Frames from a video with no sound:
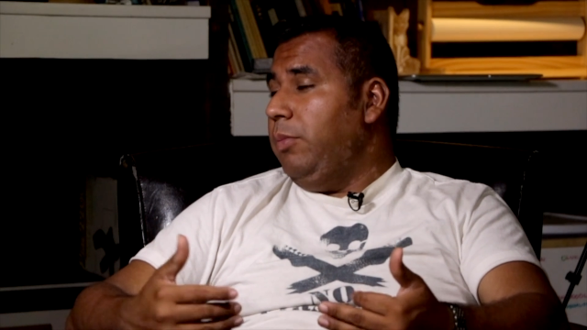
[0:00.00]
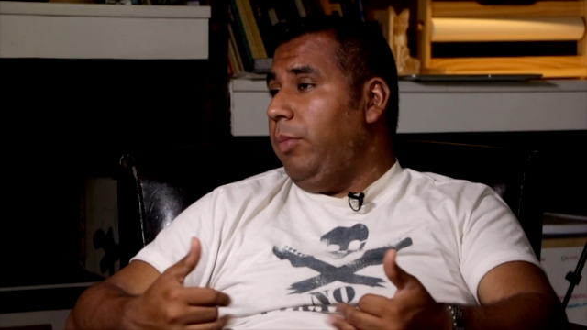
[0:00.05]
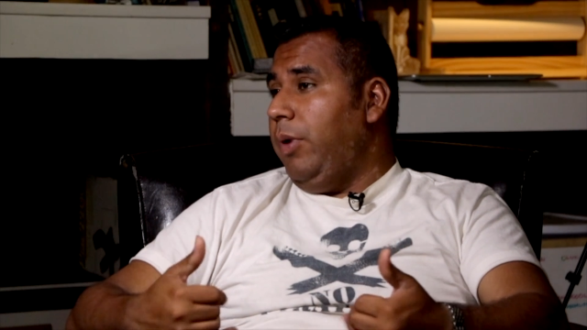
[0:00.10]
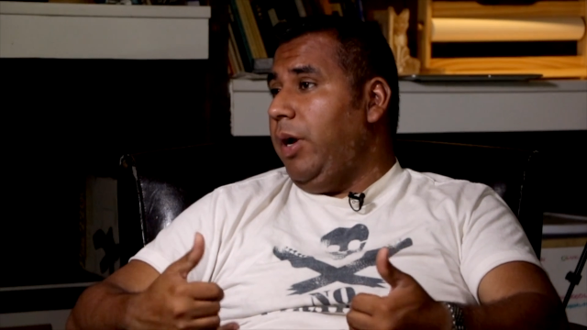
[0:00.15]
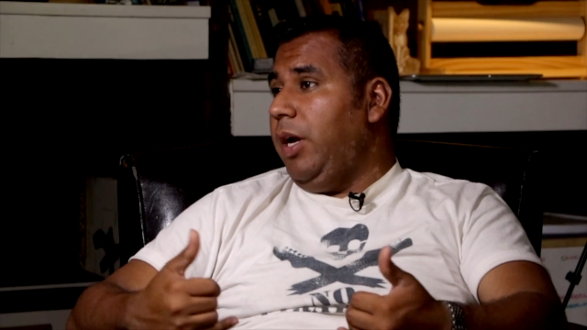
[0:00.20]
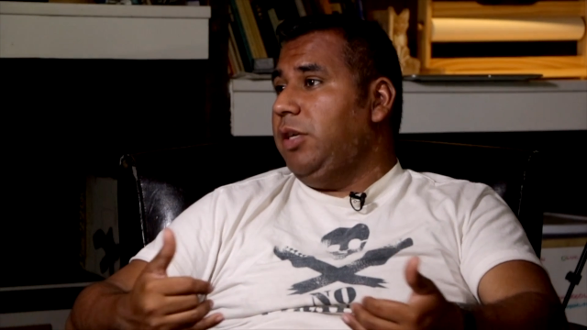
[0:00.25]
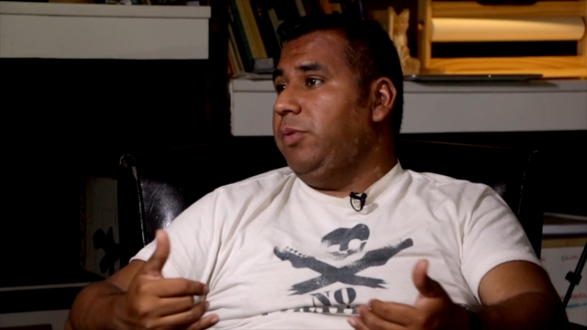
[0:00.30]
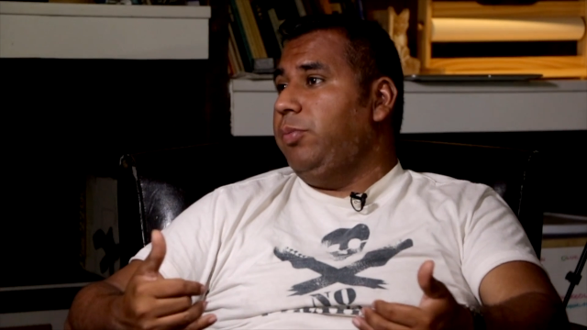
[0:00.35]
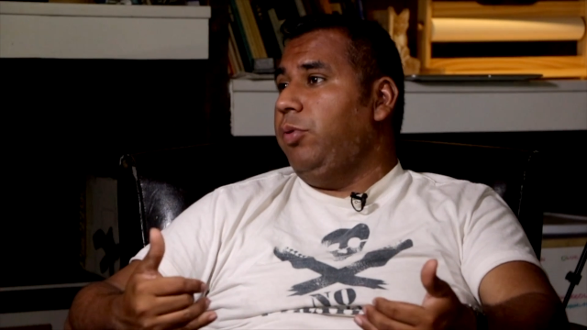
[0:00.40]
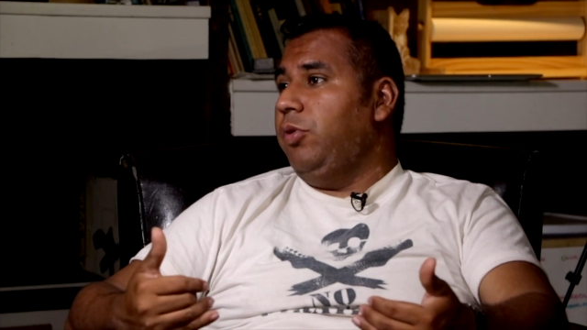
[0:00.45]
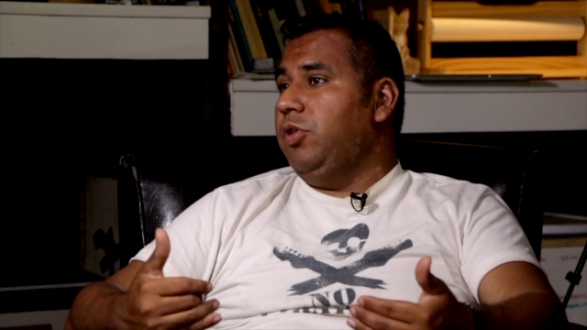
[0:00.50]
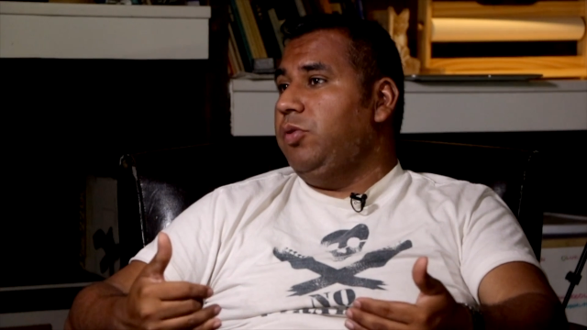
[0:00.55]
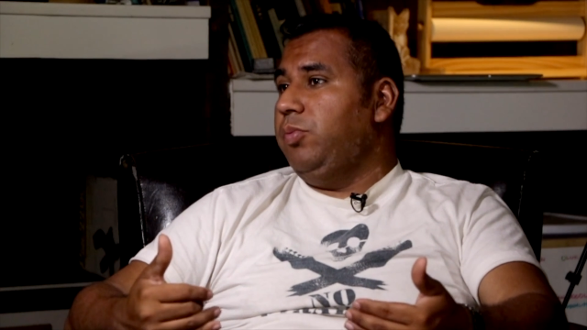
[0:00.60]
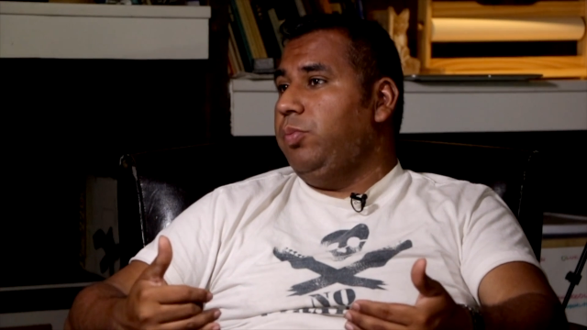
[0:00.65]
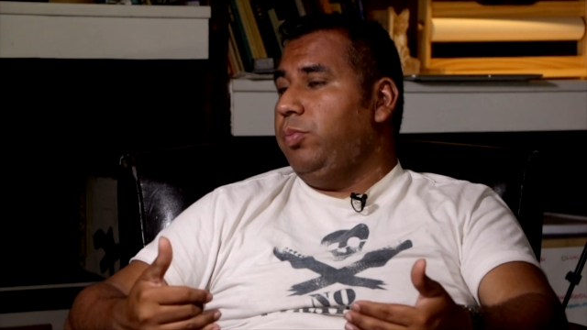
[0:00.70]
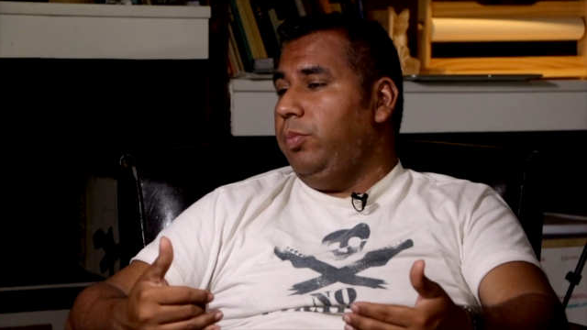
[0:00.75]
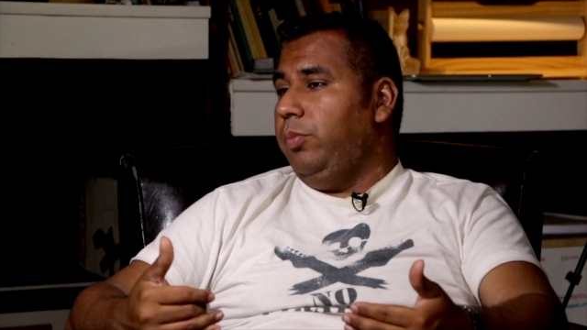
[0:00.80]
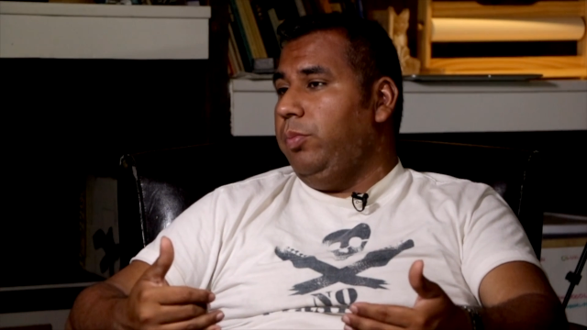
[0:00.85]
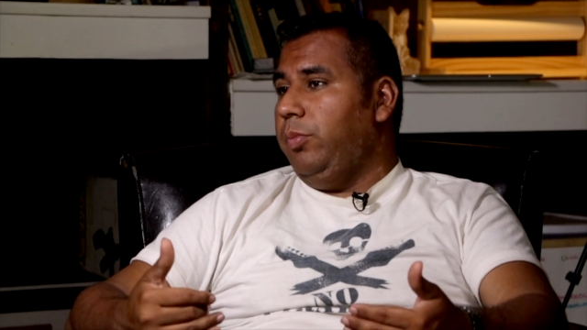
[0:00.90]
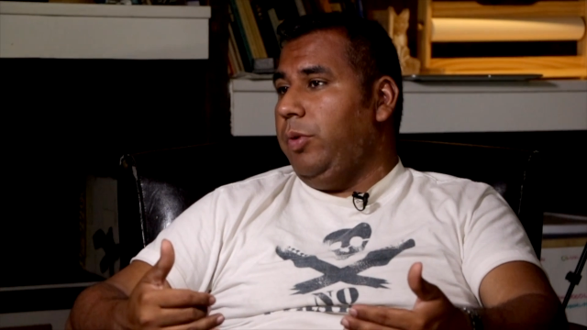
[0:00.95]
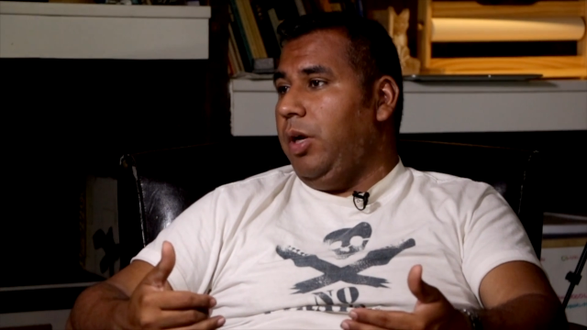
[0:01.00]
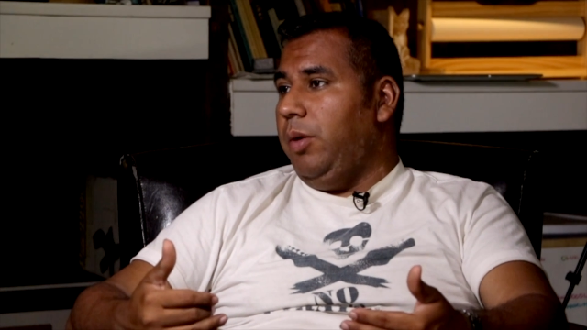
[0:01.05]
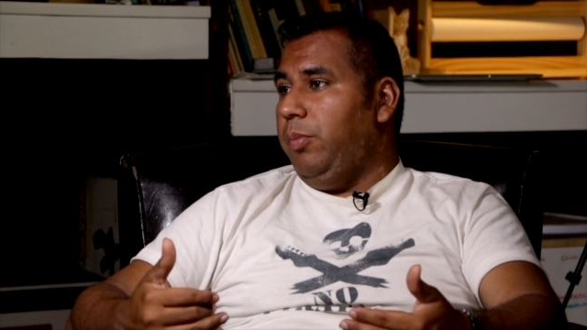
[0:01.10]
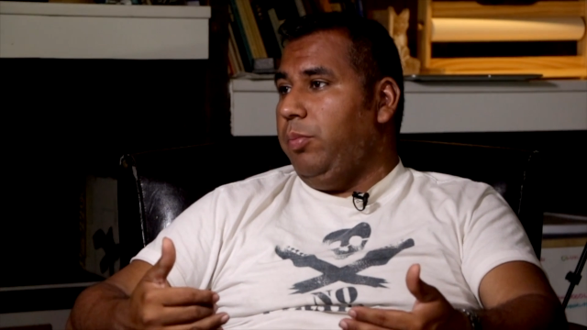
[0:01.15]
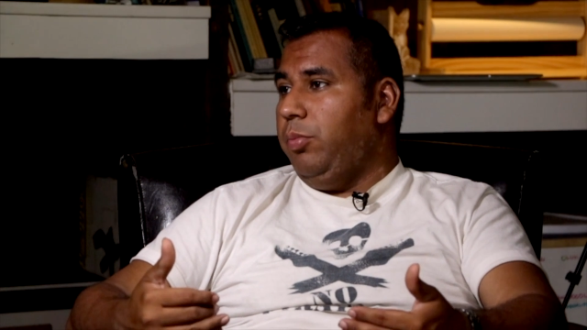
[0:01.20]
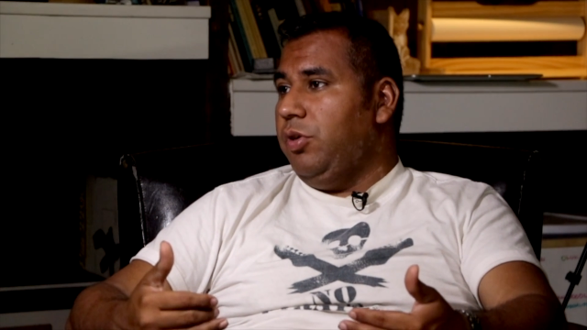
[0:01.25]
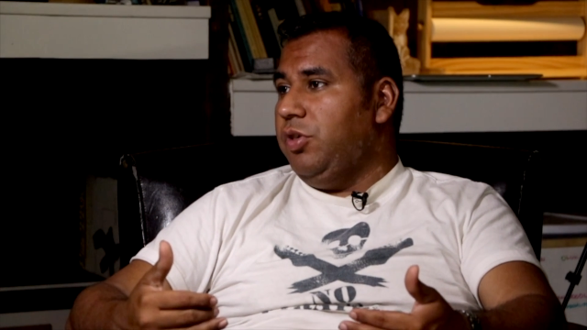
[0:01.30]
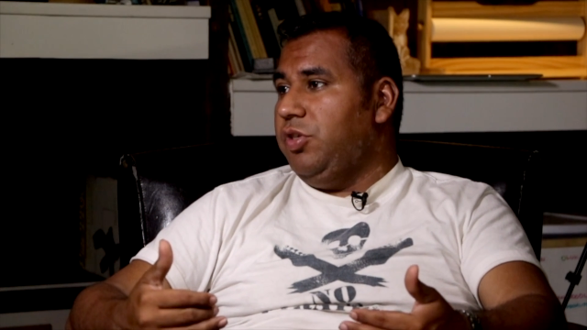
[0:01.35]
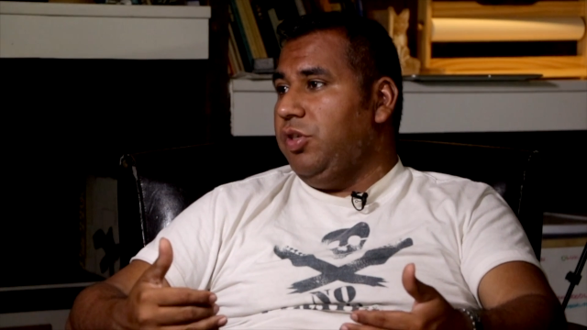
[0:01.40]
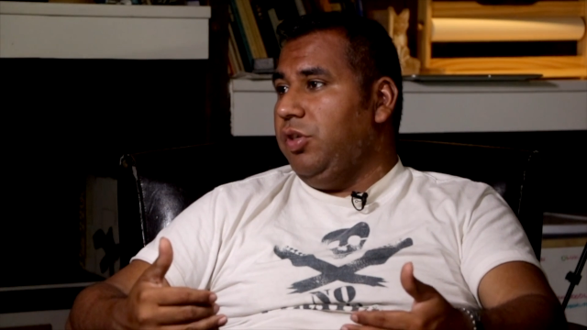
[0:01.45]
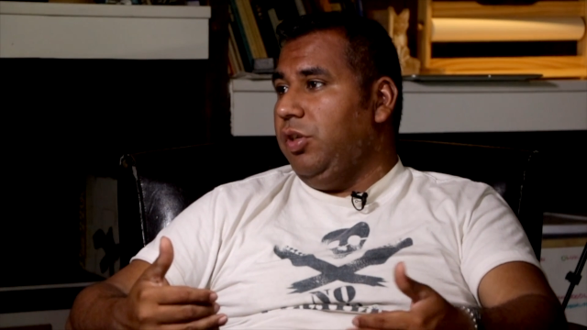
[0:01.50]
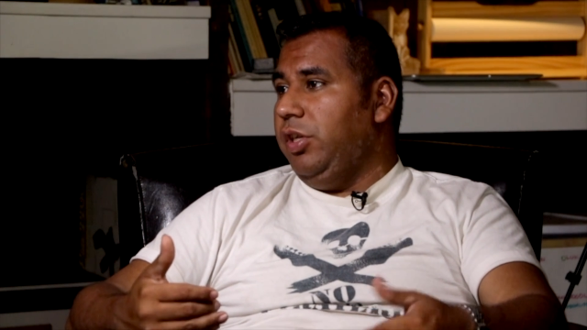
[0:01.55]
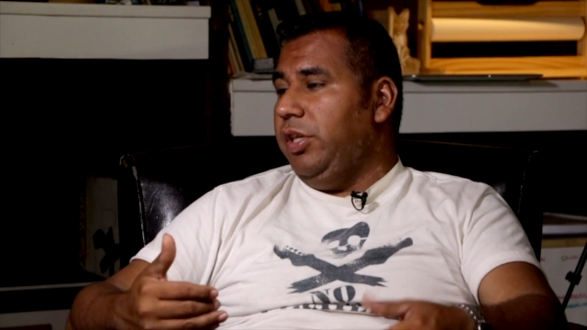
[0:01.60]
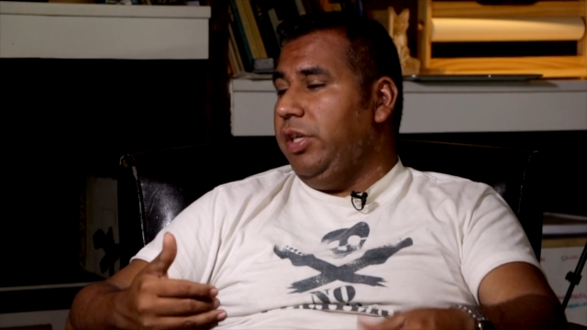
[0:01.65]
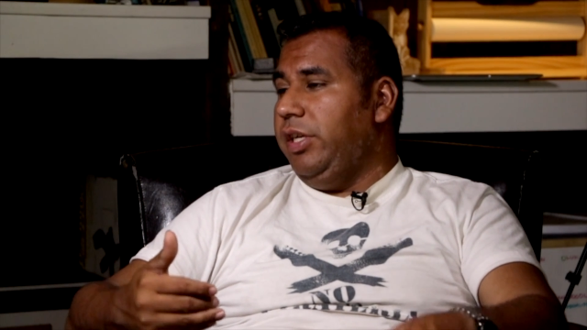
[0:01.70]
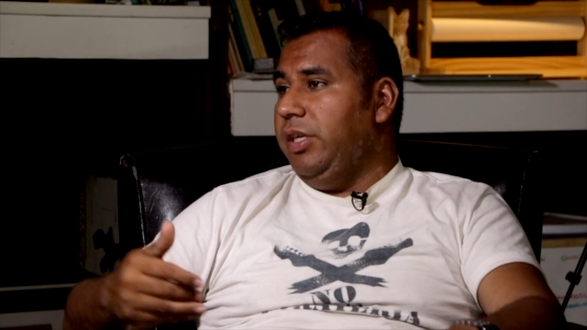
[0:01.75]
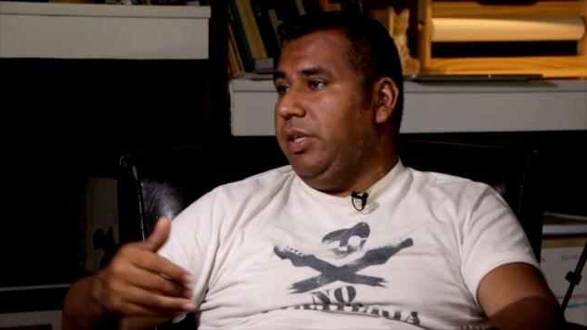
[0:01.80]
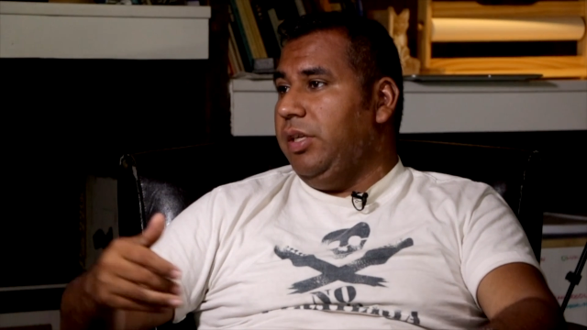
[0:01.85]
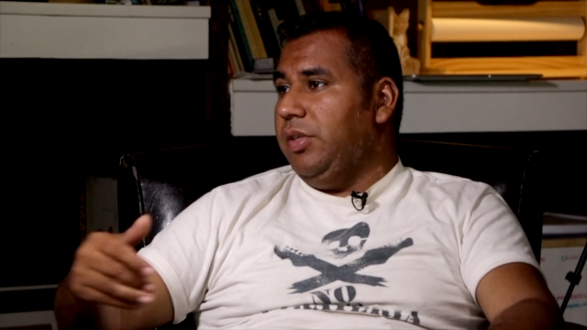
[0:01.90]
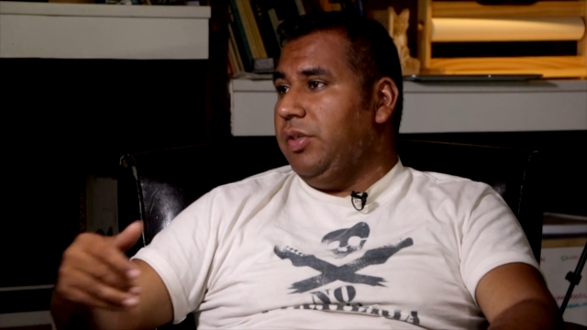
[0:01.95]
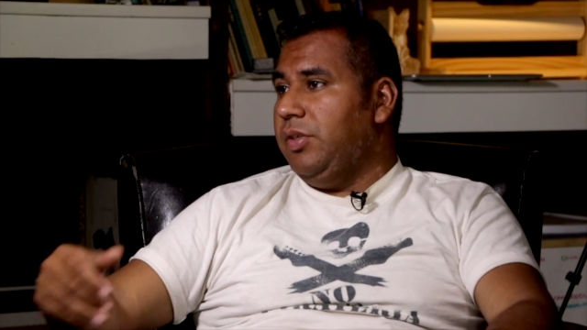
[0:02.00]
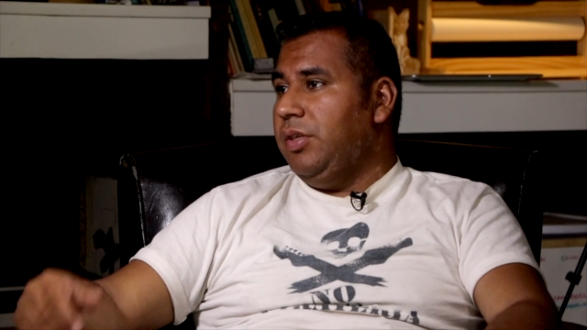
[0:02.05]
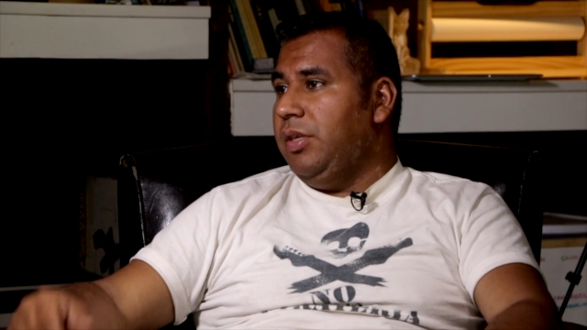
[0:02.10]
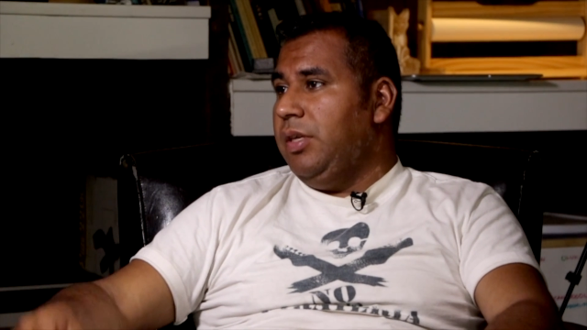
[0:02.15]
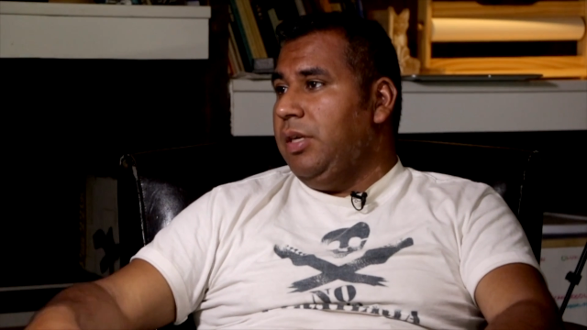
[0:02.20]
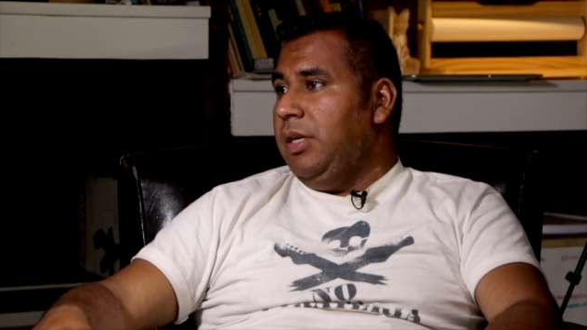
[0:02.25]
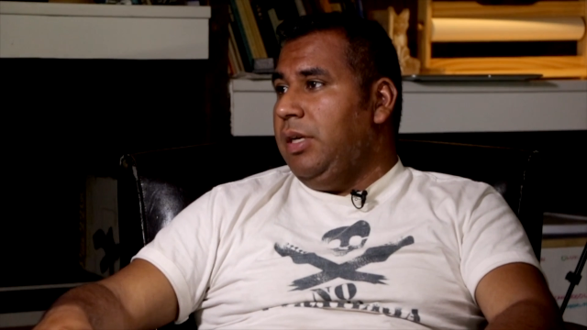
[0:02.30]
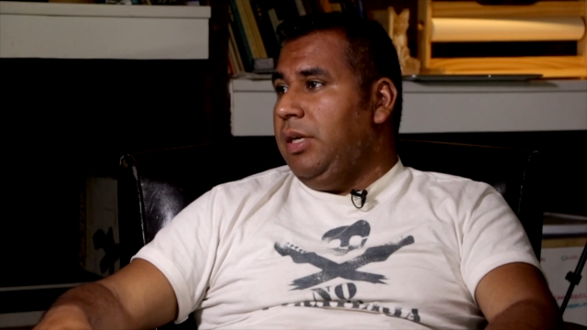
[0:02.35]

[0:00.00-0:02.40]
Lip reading: My approach personally is